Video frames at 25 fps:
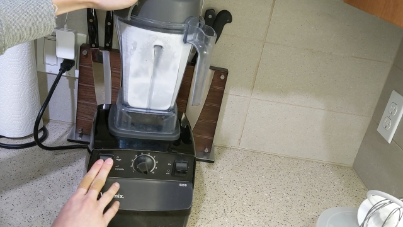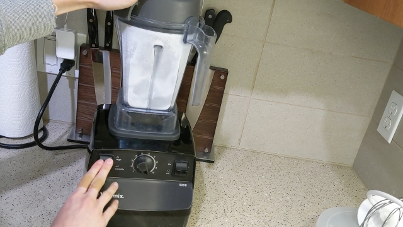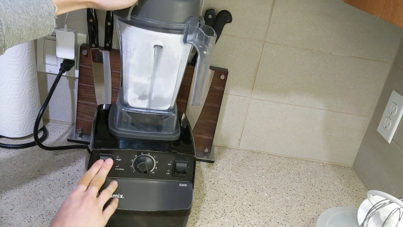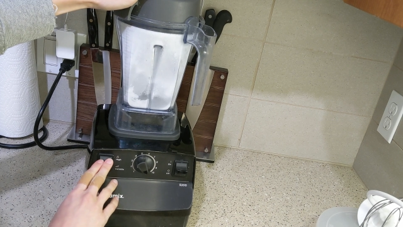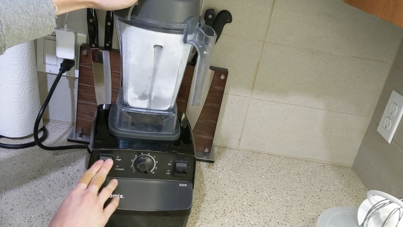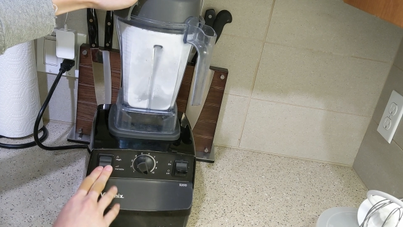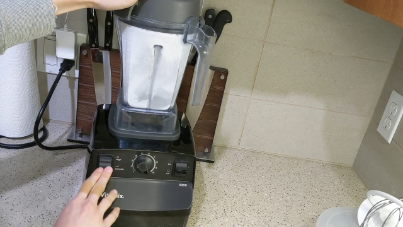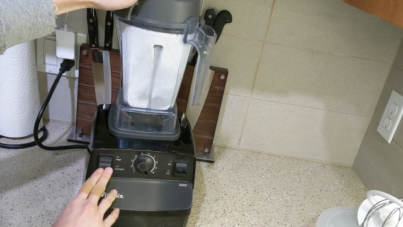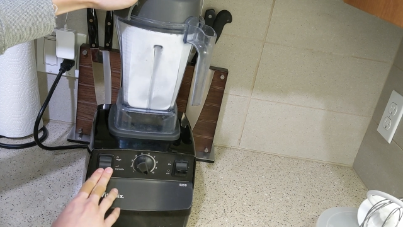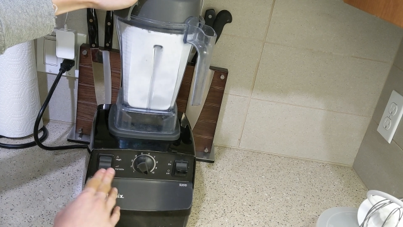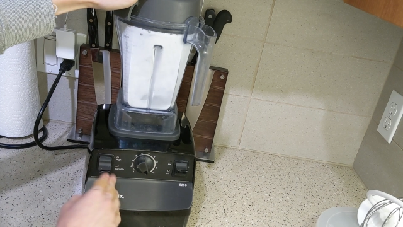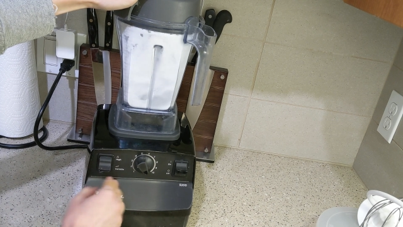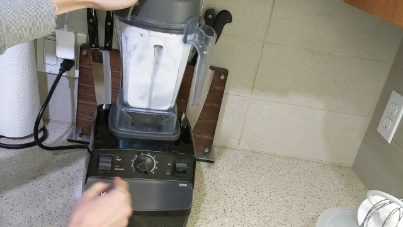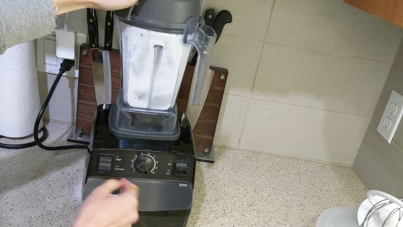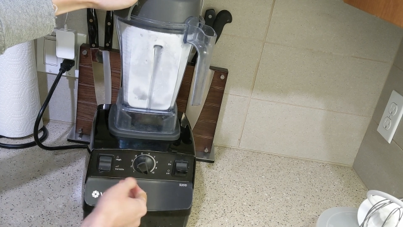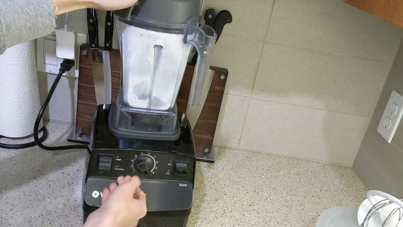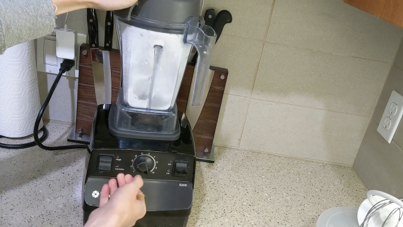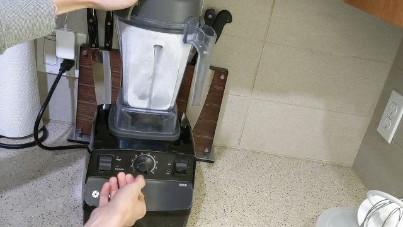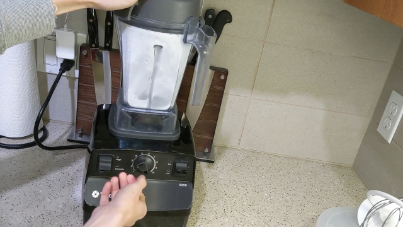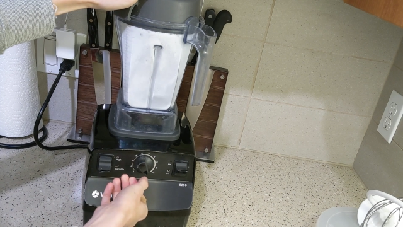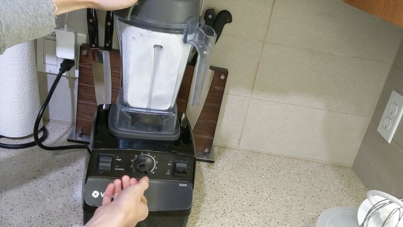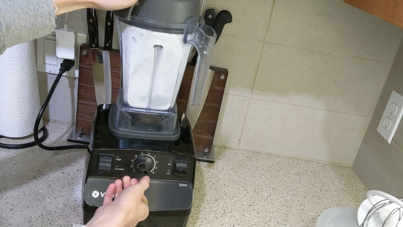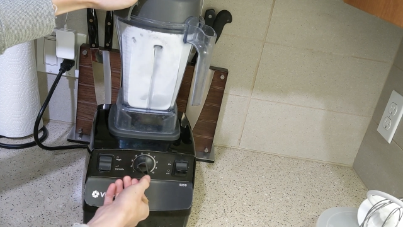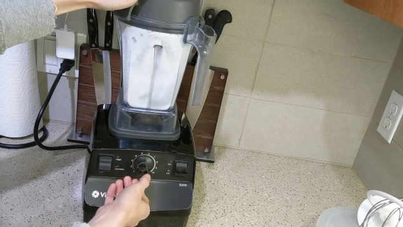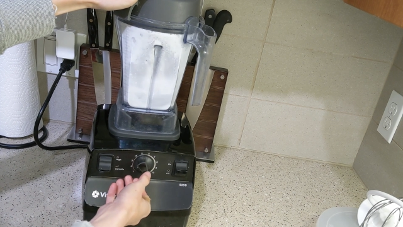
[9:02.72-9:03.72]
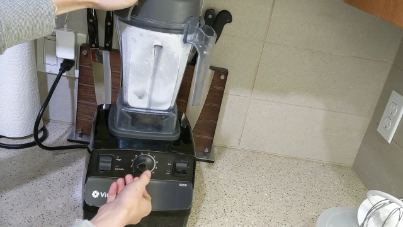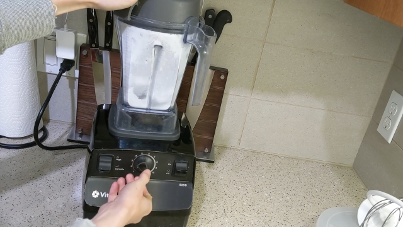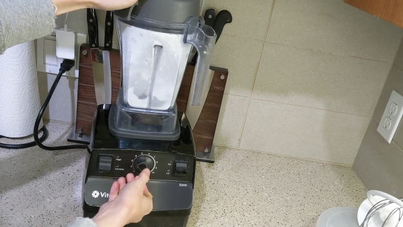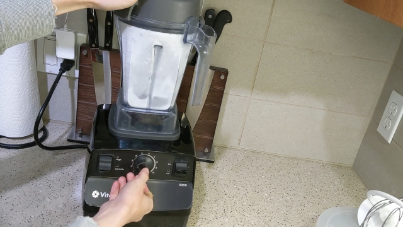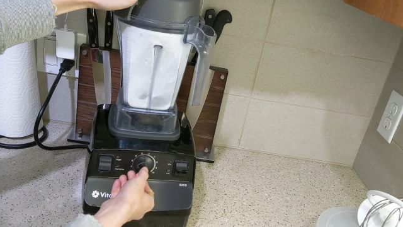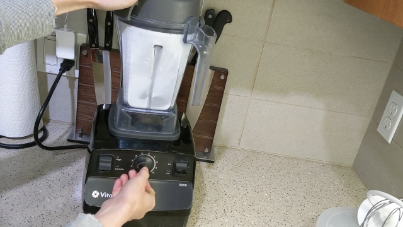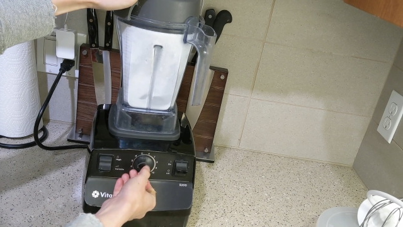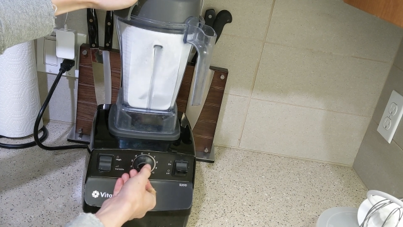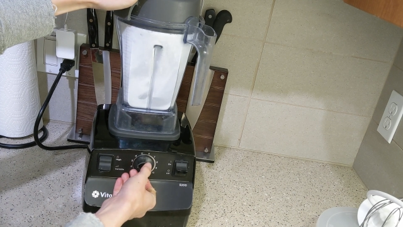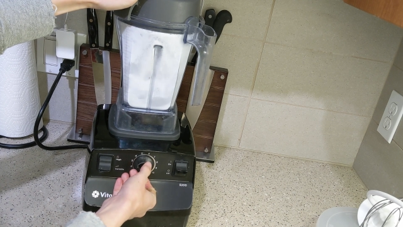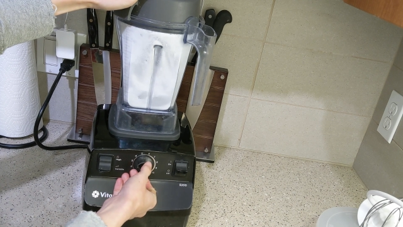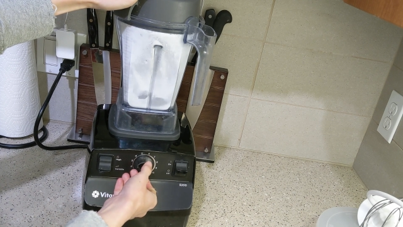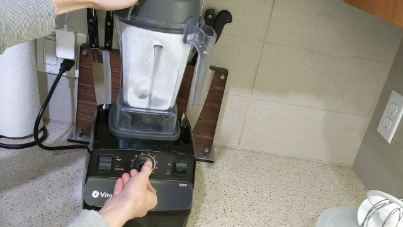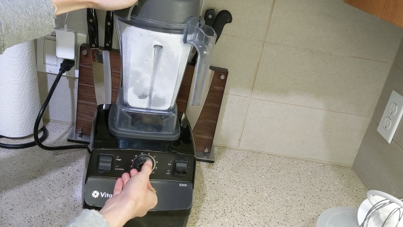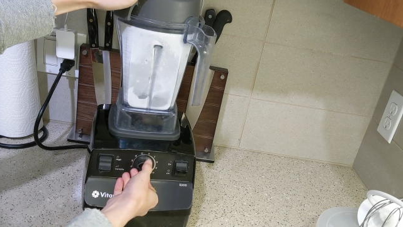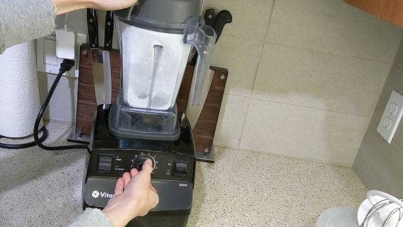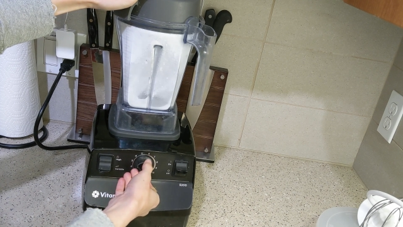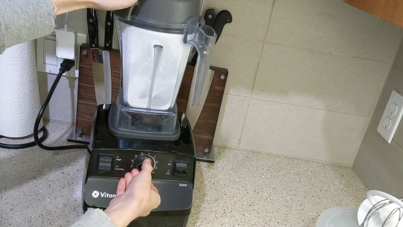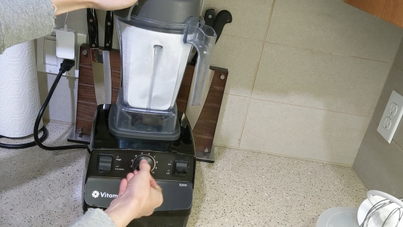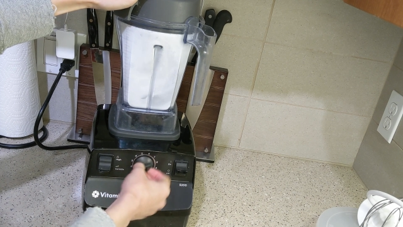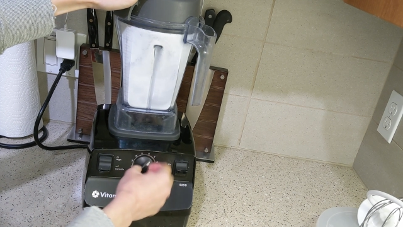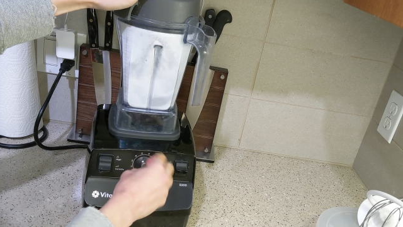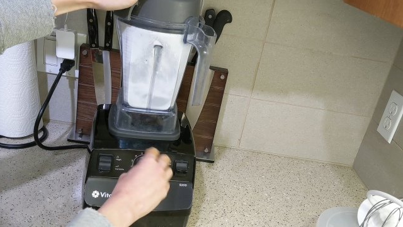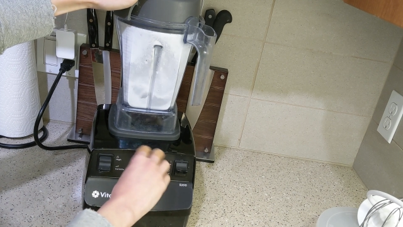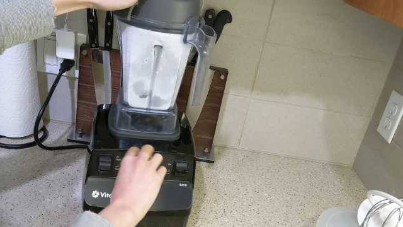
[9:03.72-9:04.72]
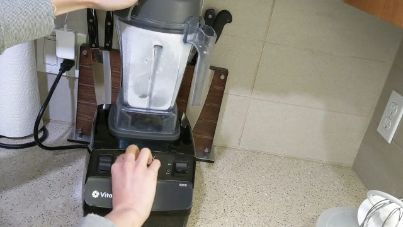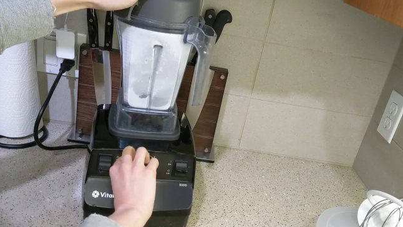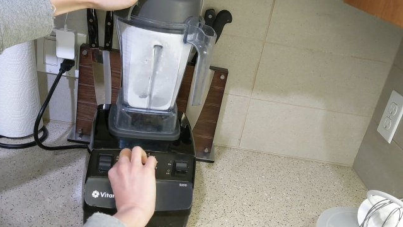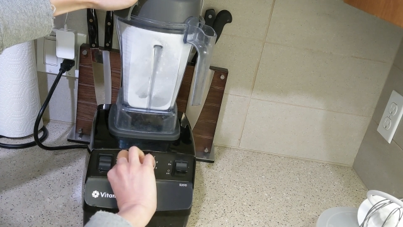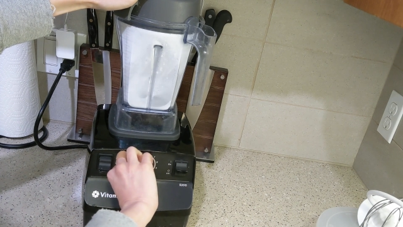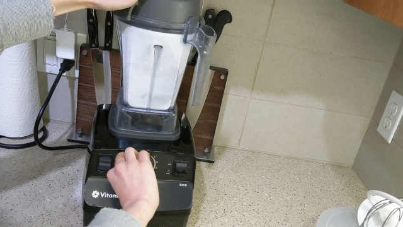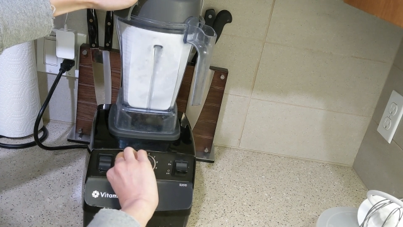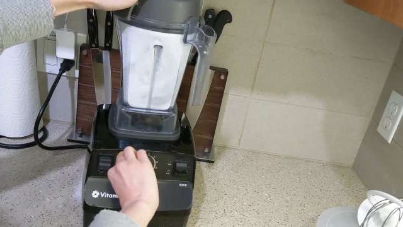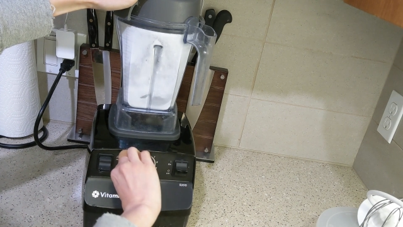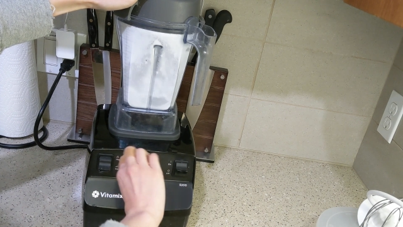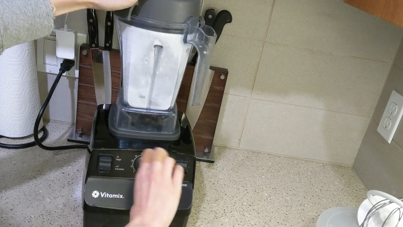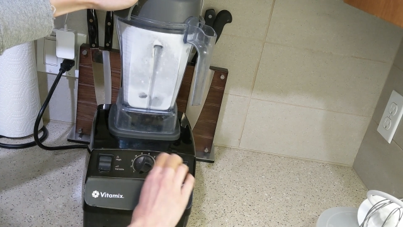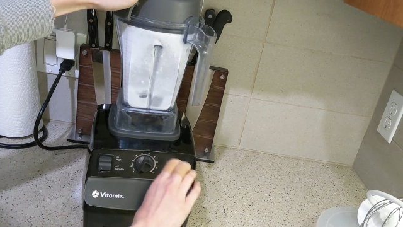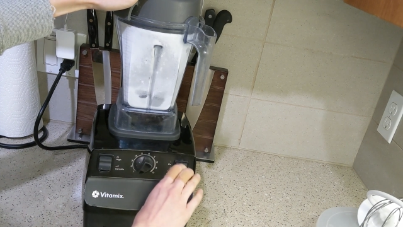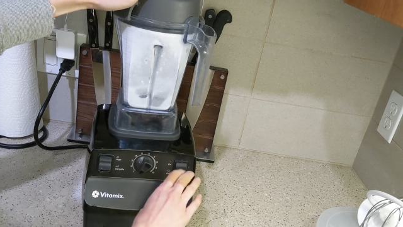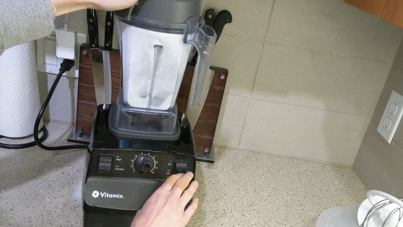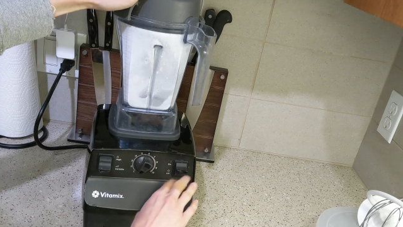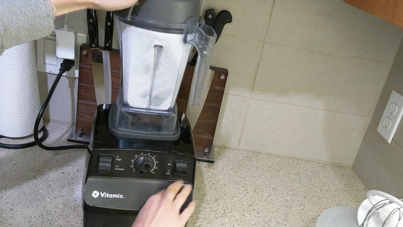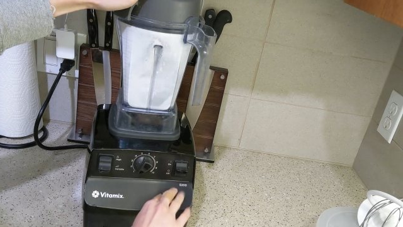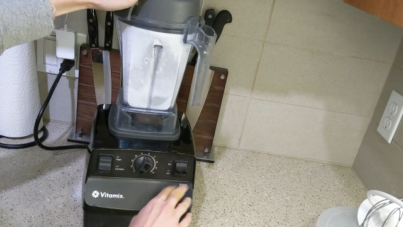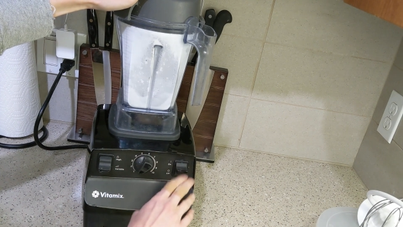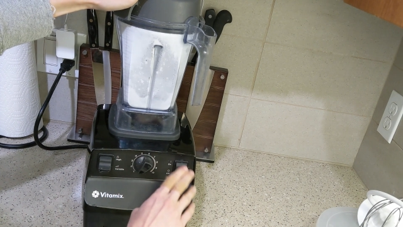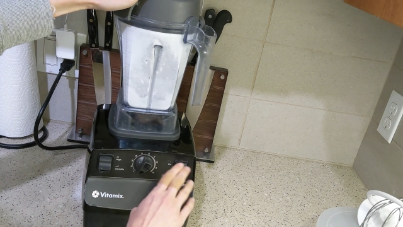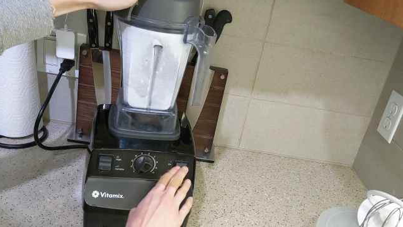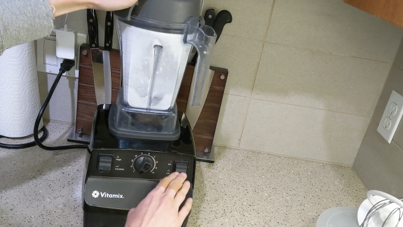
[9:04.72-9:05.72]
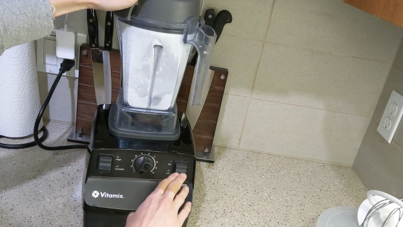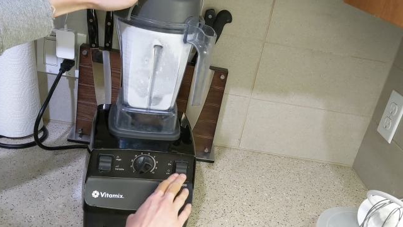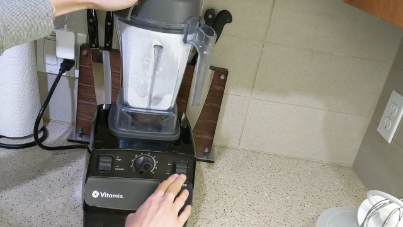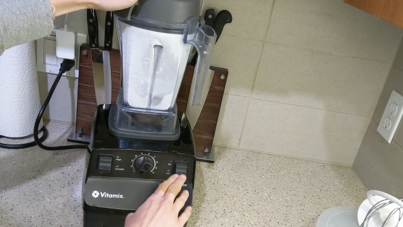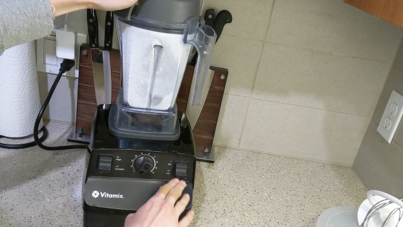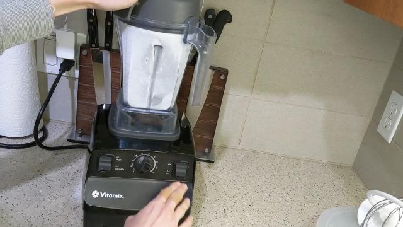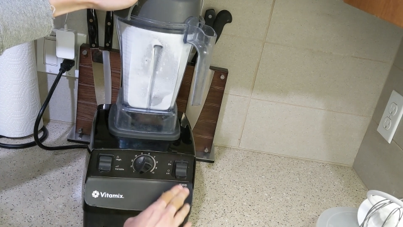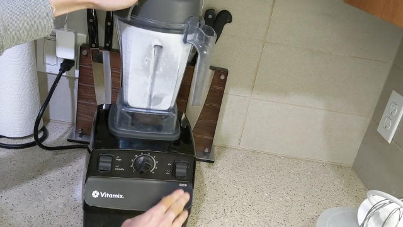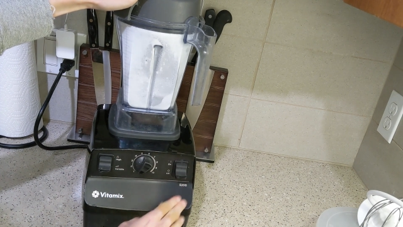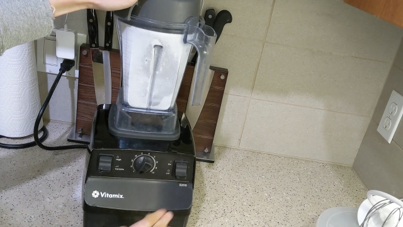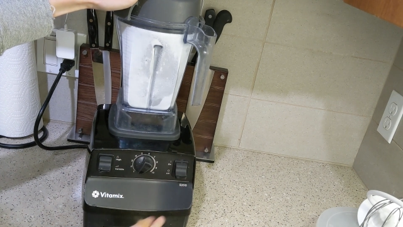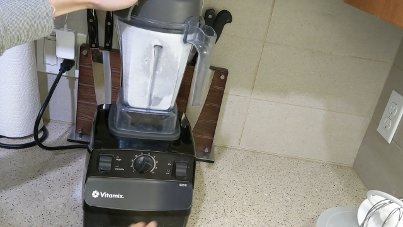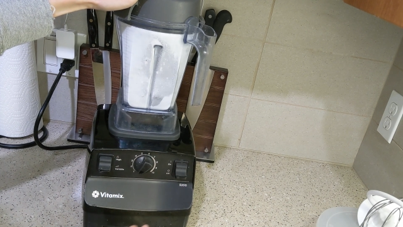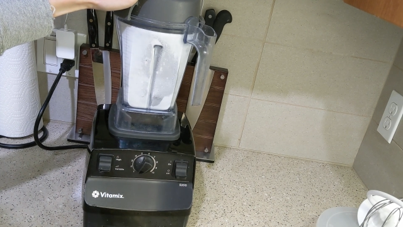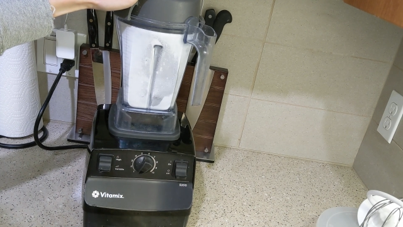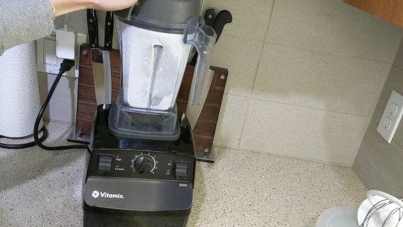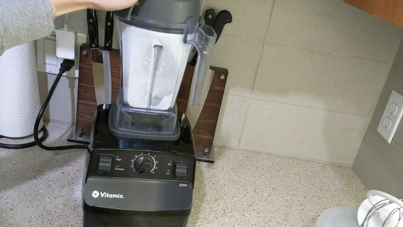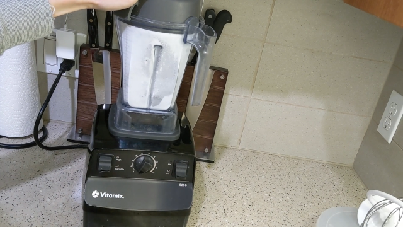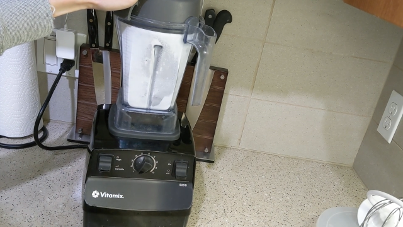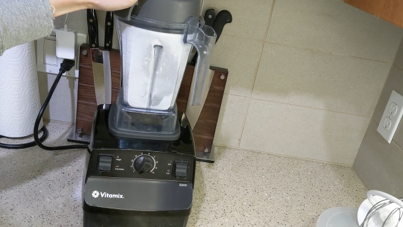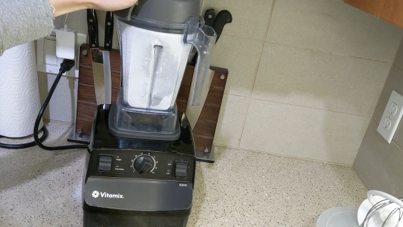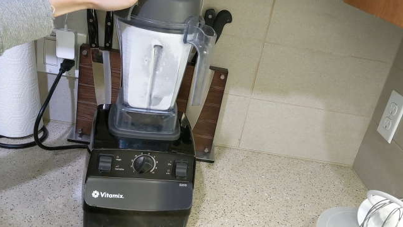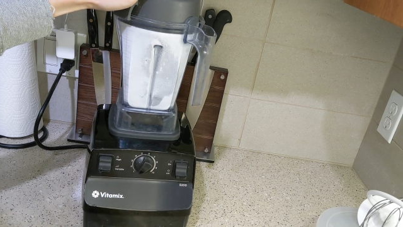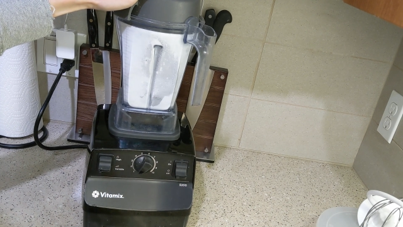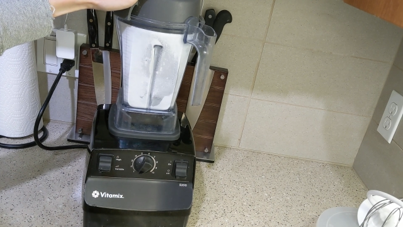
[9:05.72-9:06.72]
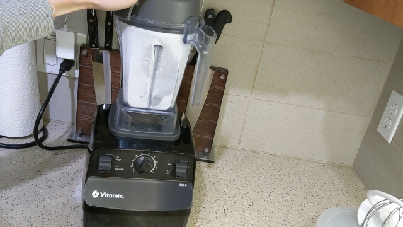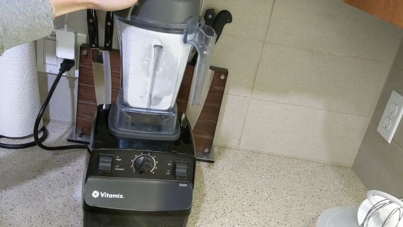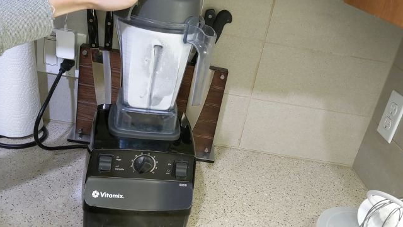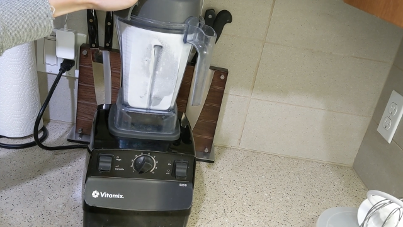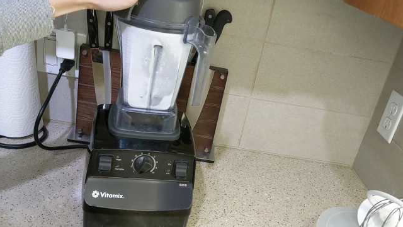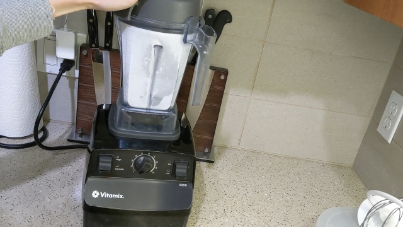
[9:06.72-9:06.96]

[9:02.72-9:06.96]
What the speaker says: Nobody's mouth can be seen.